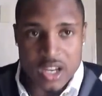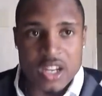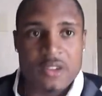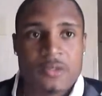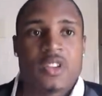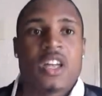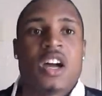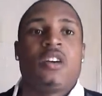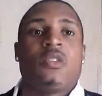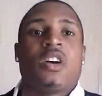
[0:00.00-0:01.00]
And I feel that
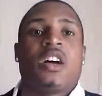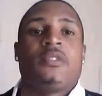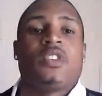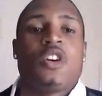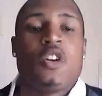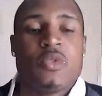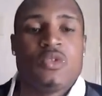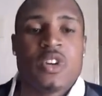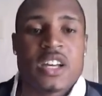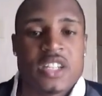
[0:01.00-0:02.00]
I've opened you
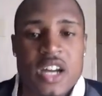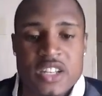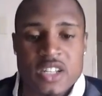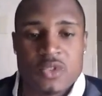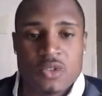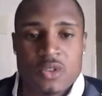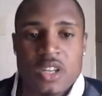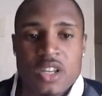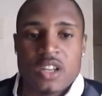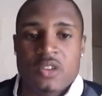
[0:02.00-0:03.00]
guys' eyes up to
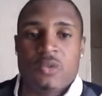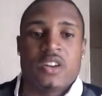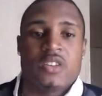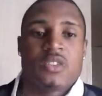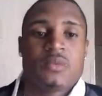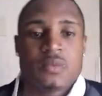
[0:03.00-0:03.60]
it and awareness.